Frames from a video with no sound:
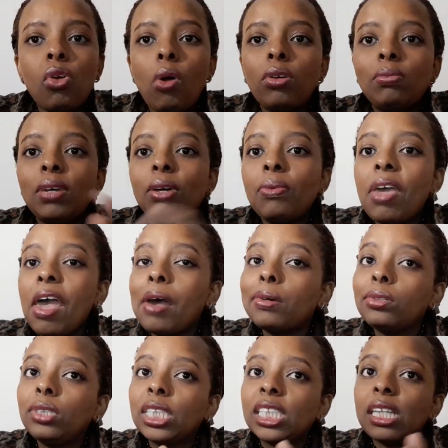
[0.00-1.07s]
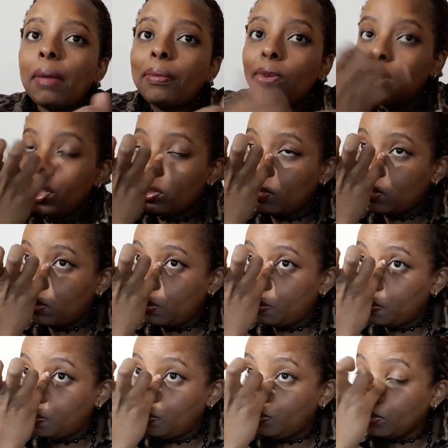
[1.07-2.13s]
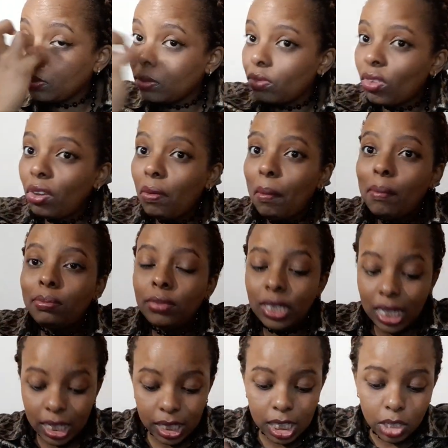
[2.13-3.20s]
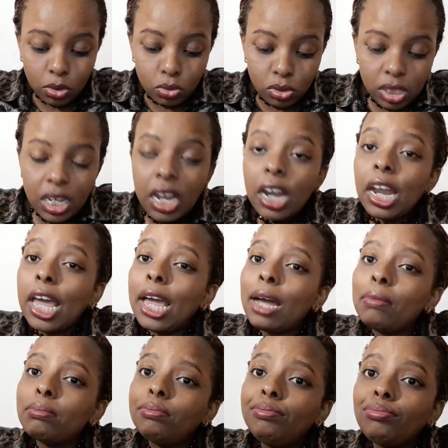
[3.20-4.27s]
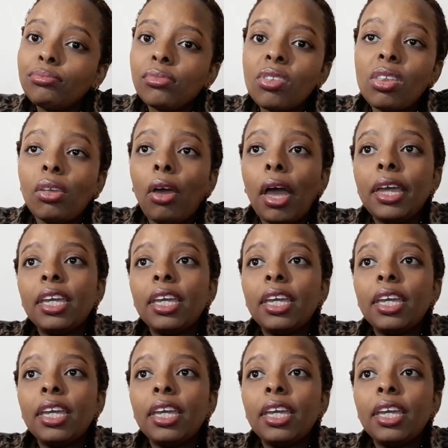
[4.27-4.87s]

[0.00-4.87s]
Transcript: on my way out as I'm going home, like the good girl I am, I